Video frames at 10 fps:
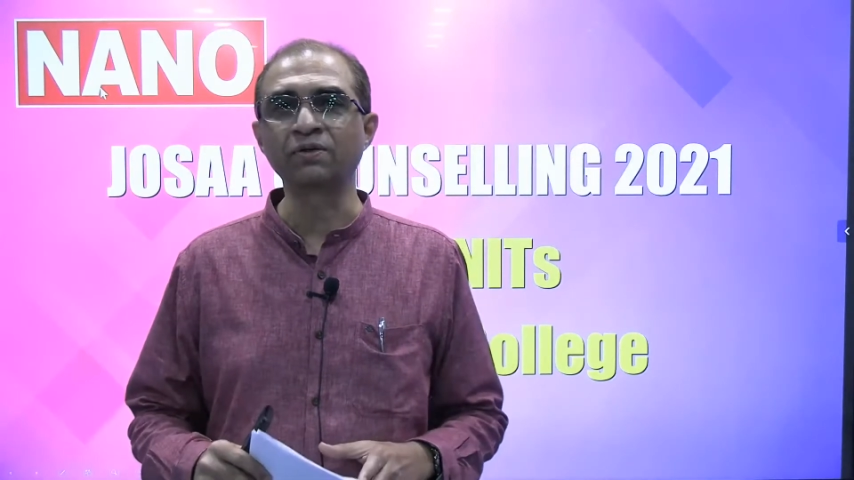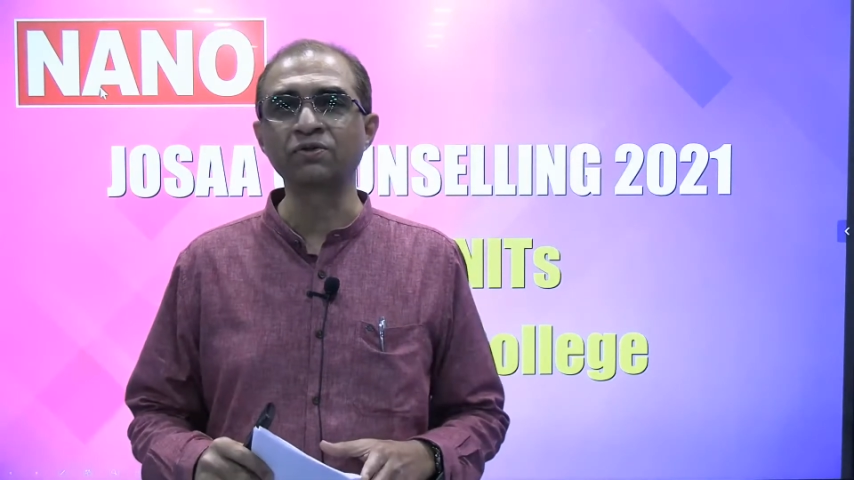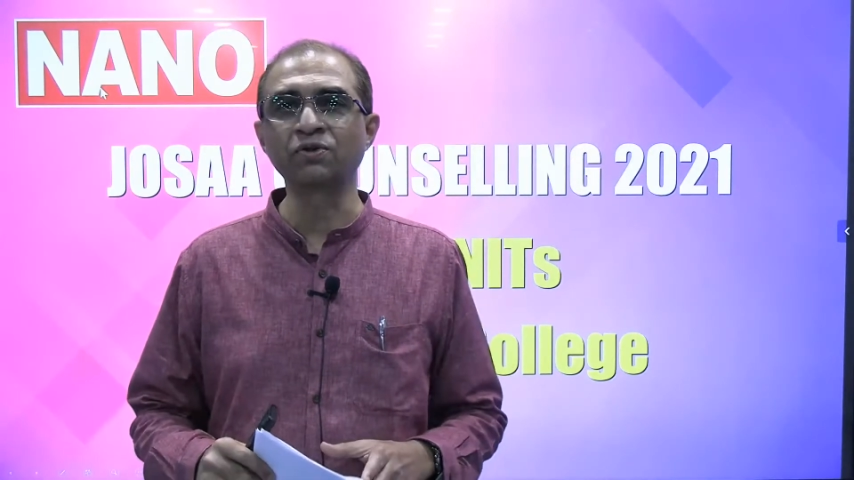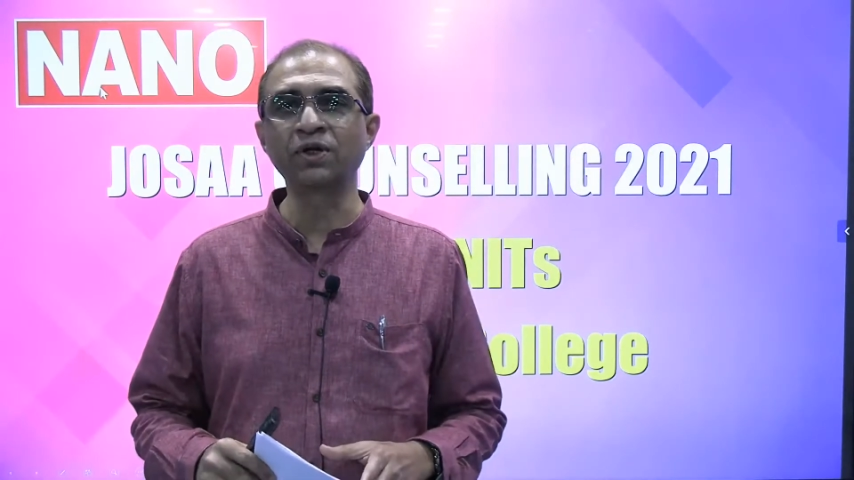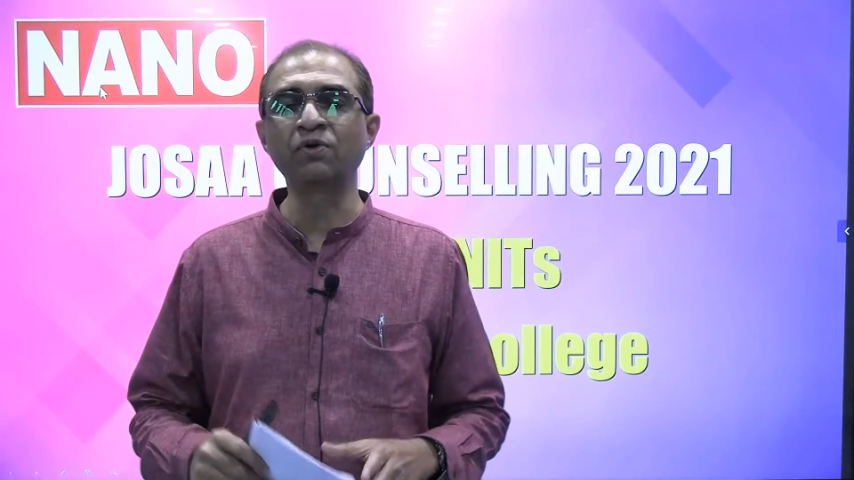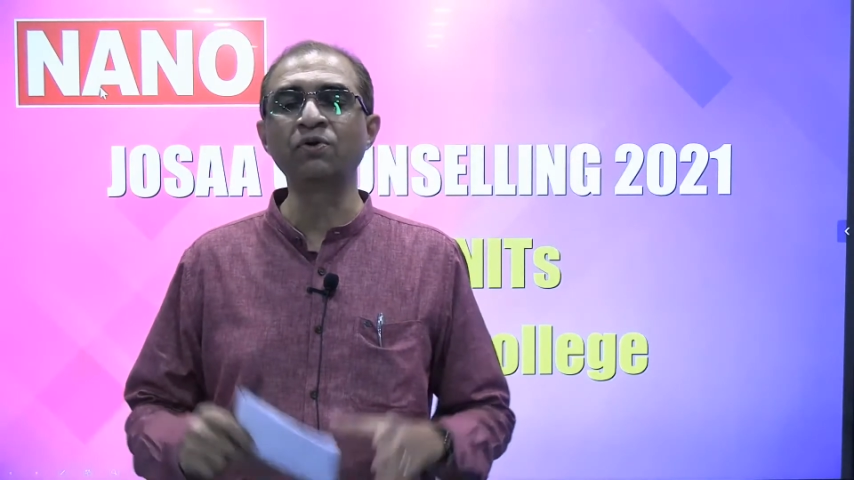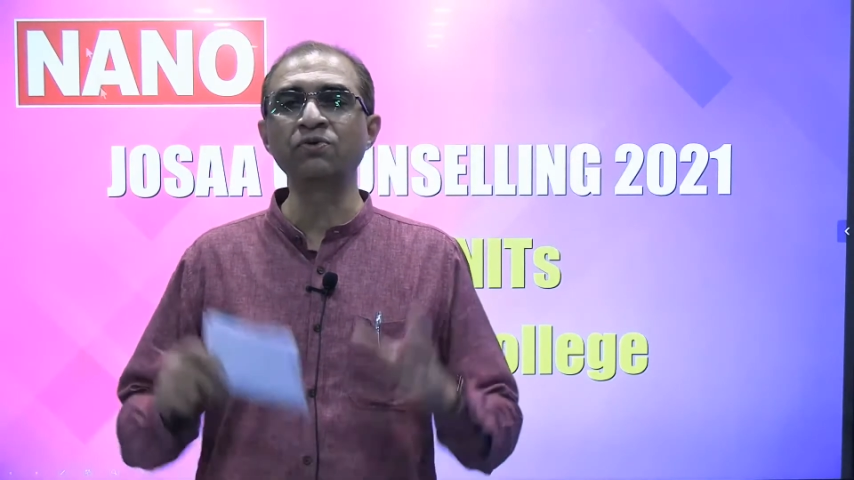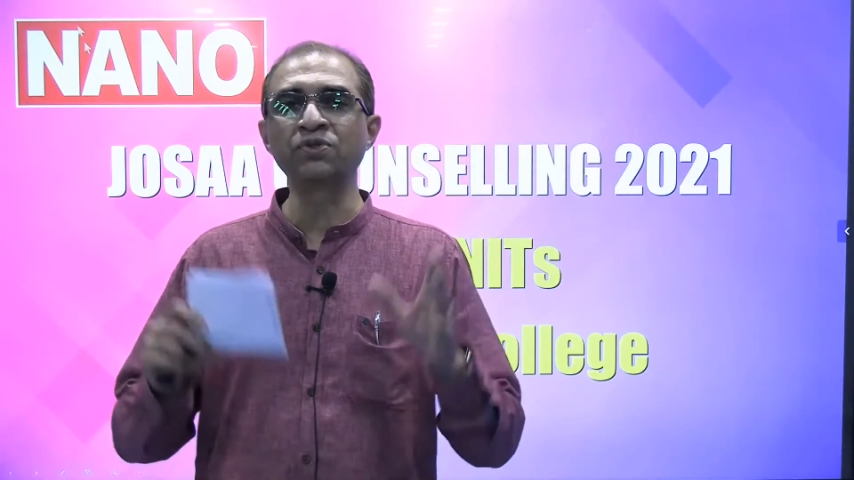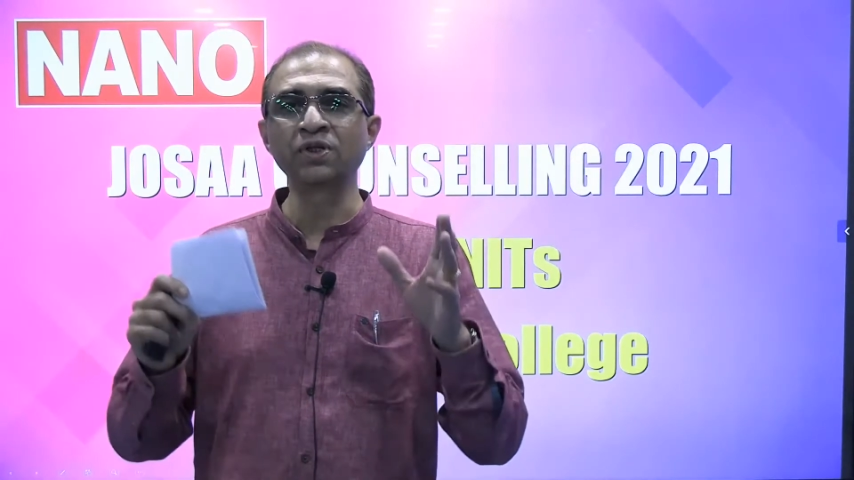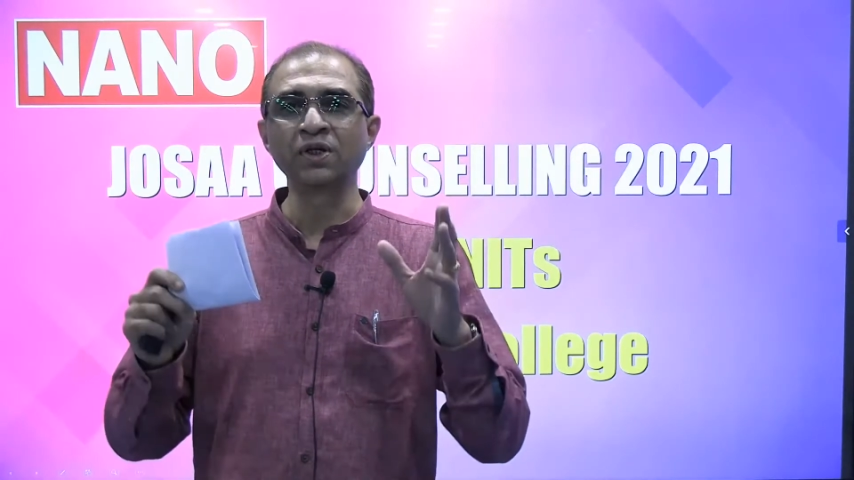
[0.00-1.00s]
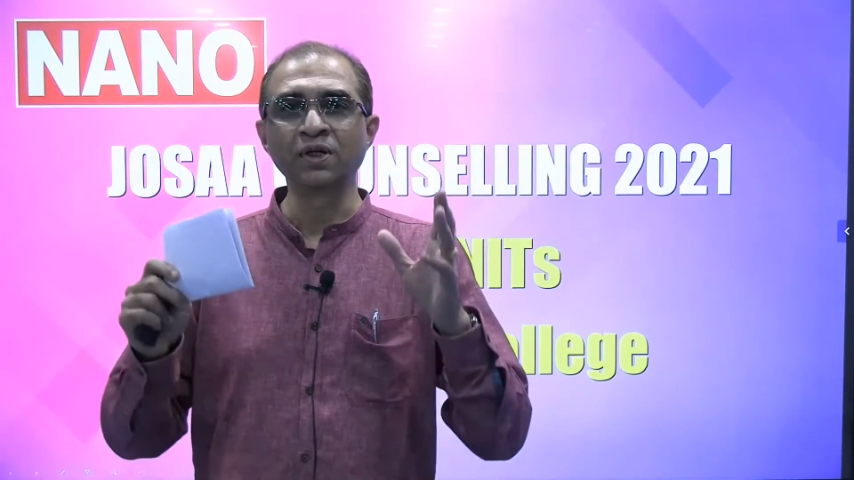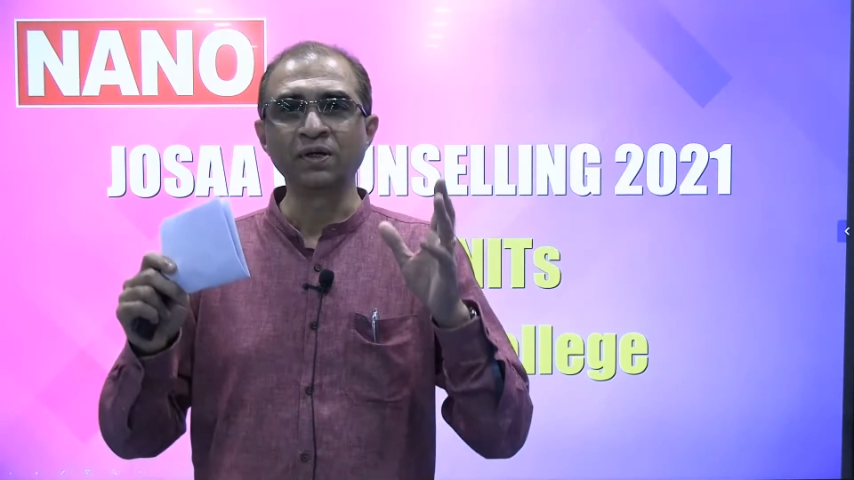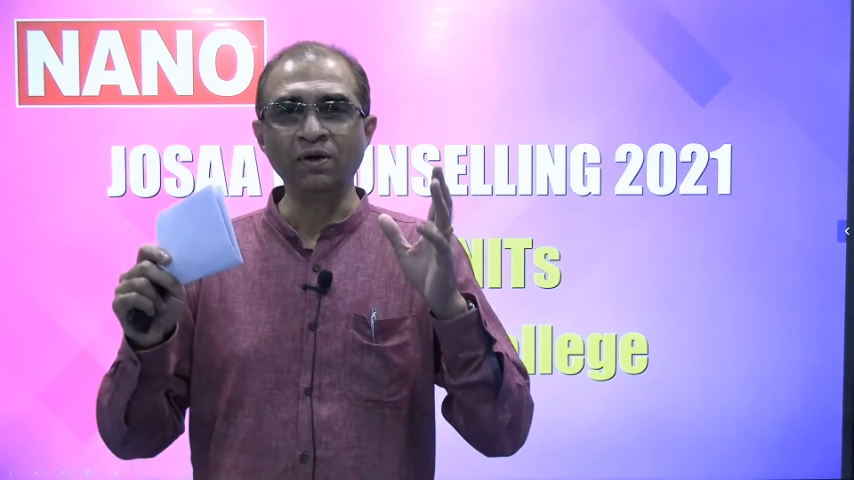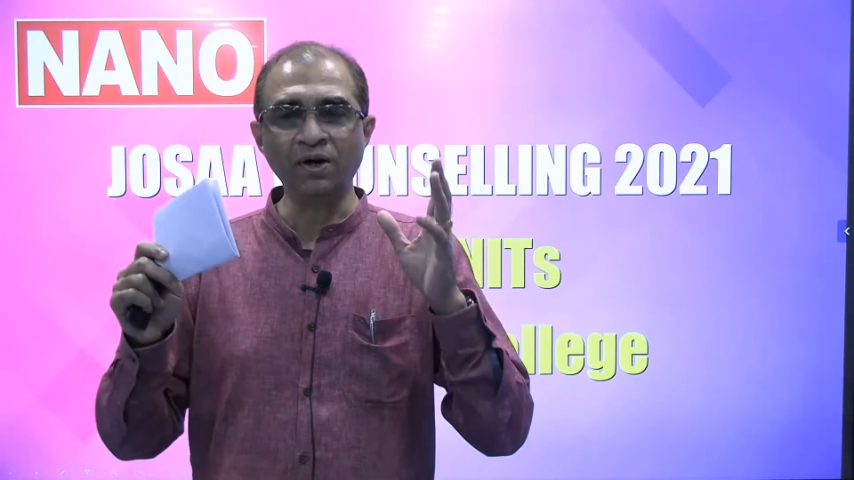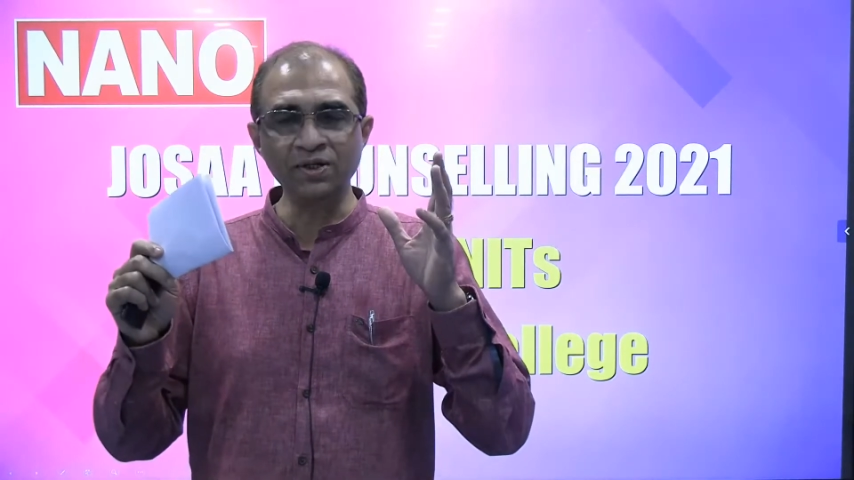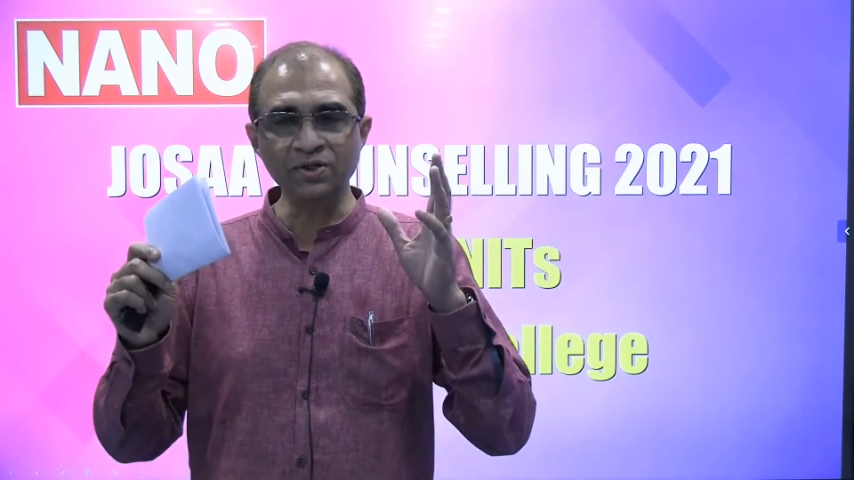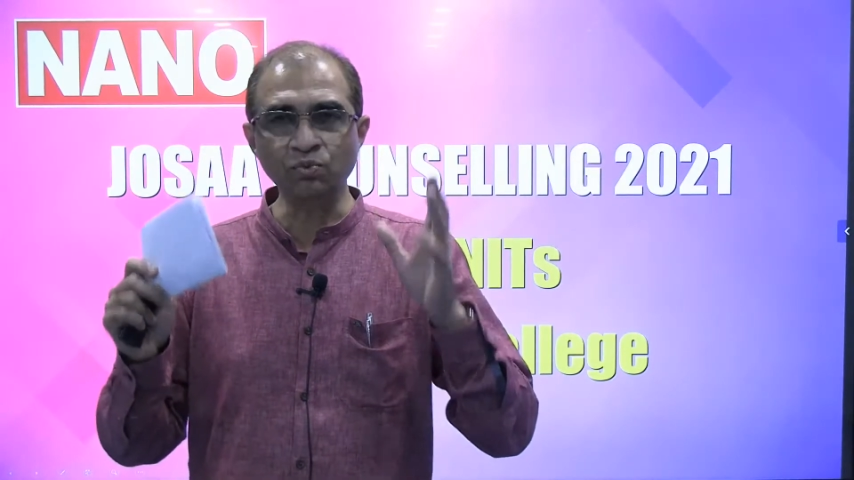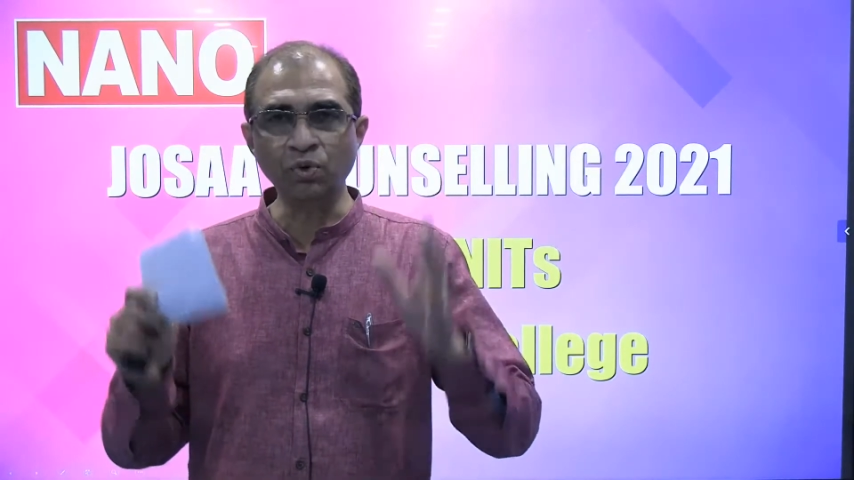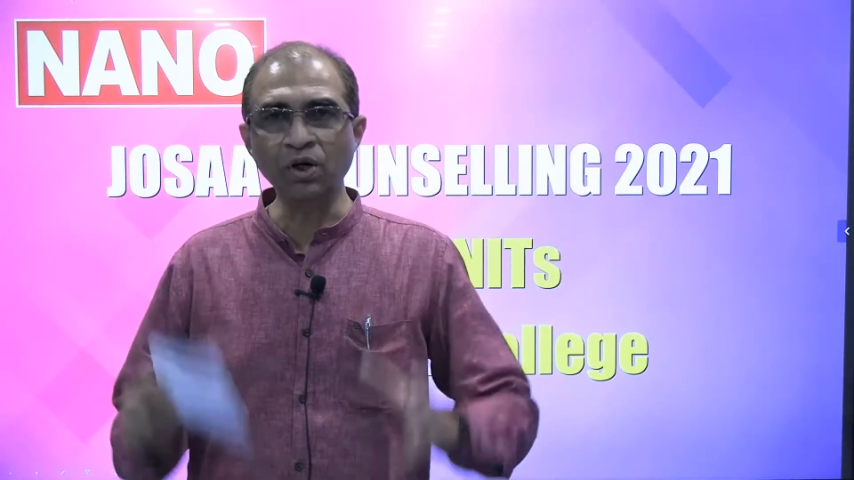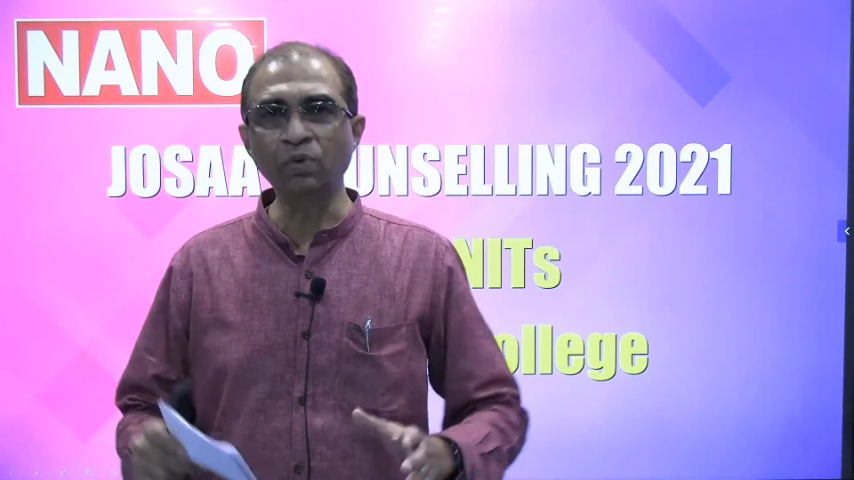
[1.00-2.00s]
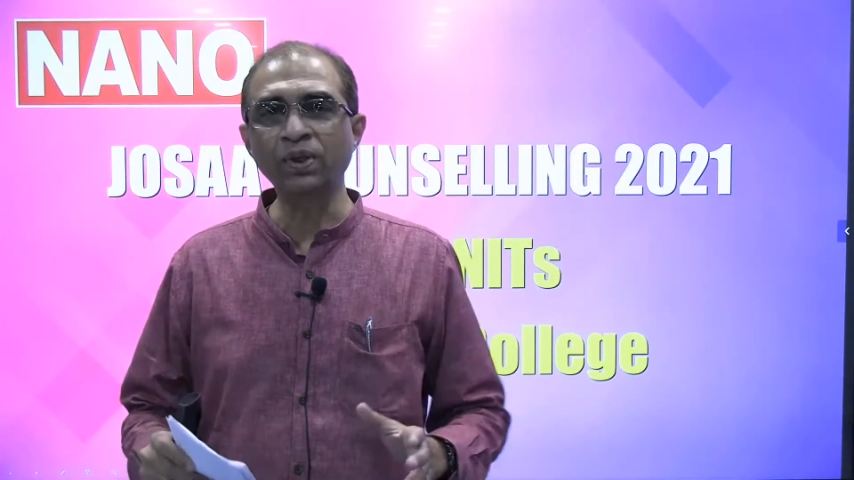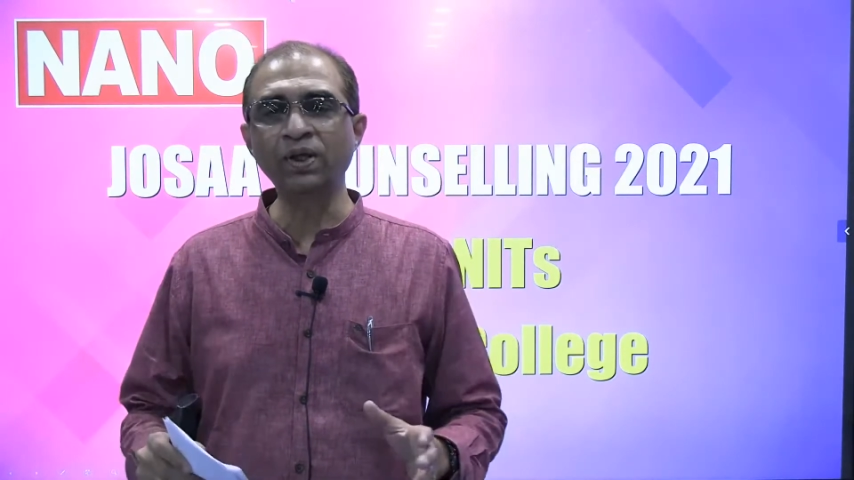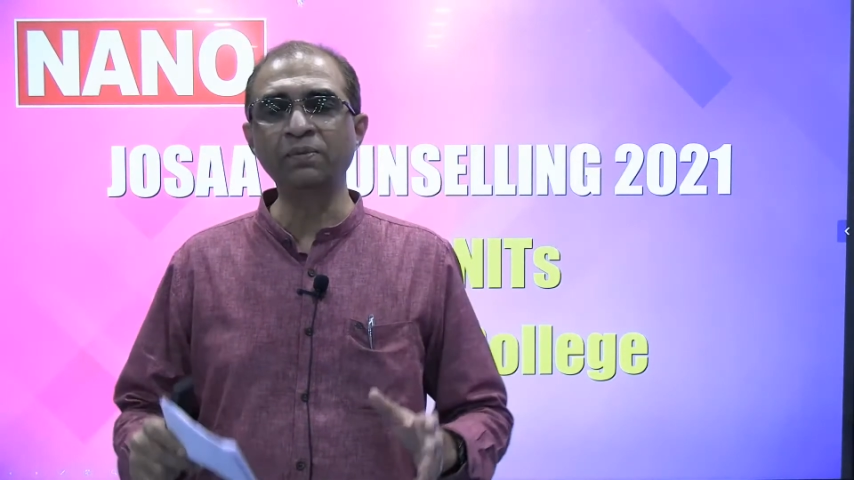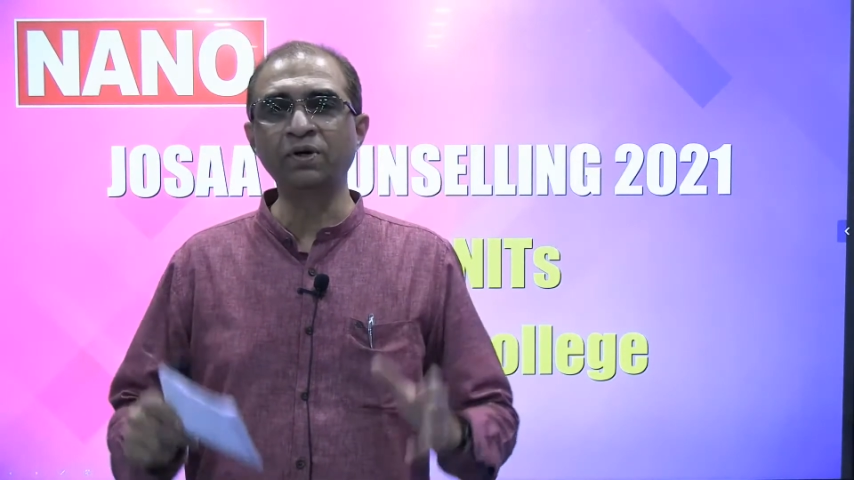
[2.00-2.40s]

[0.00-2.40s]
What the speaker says: So they're going to not just work with them,